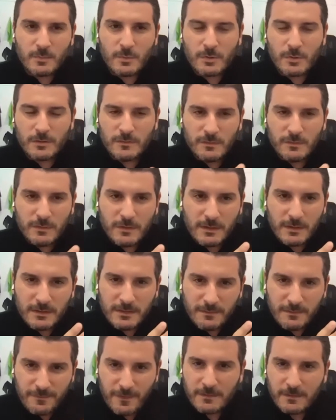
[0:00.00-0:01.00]
into the
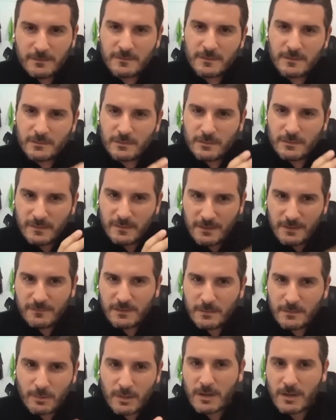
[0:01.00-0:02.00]
defense, into the safety,
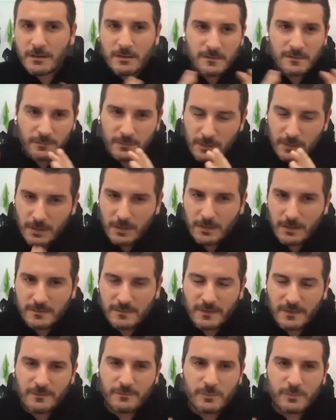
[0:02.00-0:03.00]
regardless of the car
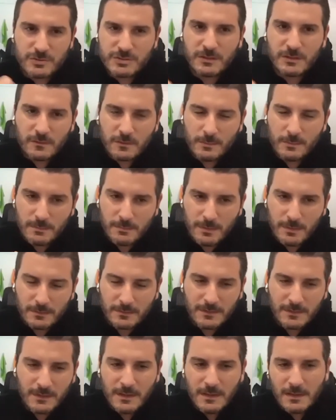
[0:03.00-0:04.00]
itself, which needs to be built.
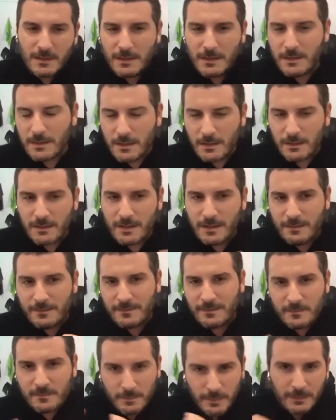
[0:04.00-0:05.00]
In our case,
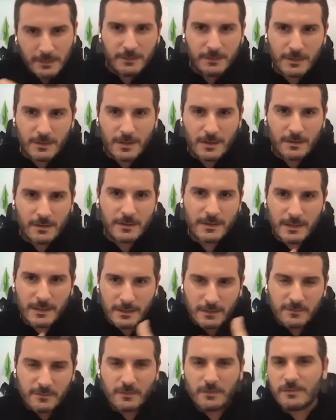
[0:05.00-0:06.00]
it's building the car and getting
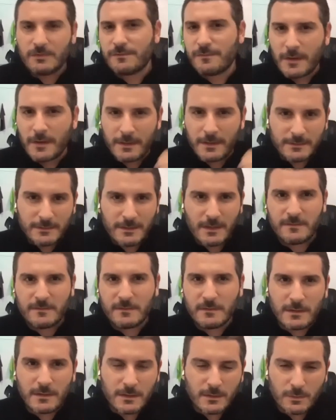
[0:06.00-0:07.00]
it certified and
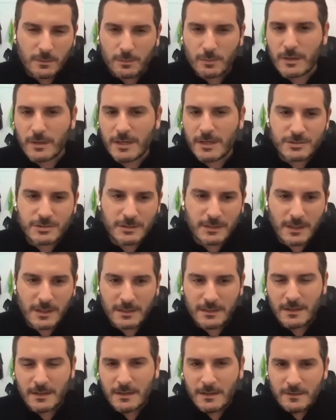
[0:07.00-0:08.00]
tested and homologation and
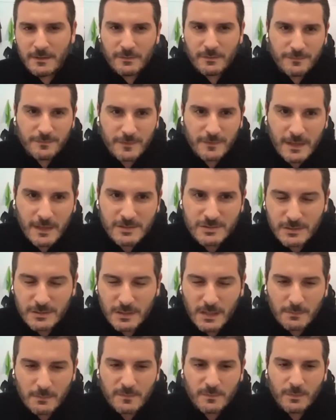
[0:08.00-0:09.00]
certification that
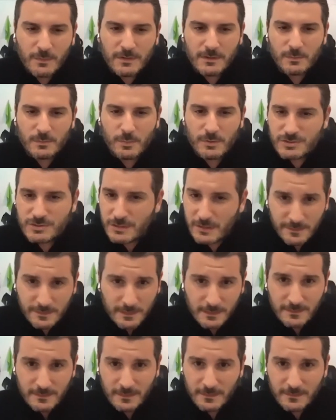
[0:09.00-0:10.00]
comes with it, which doesn't
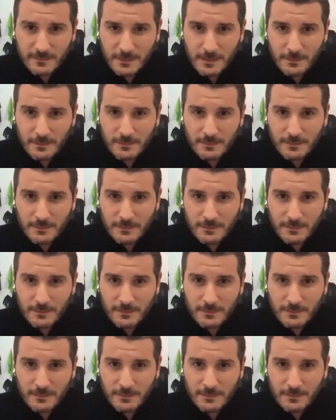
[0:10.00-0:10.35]
exist here in the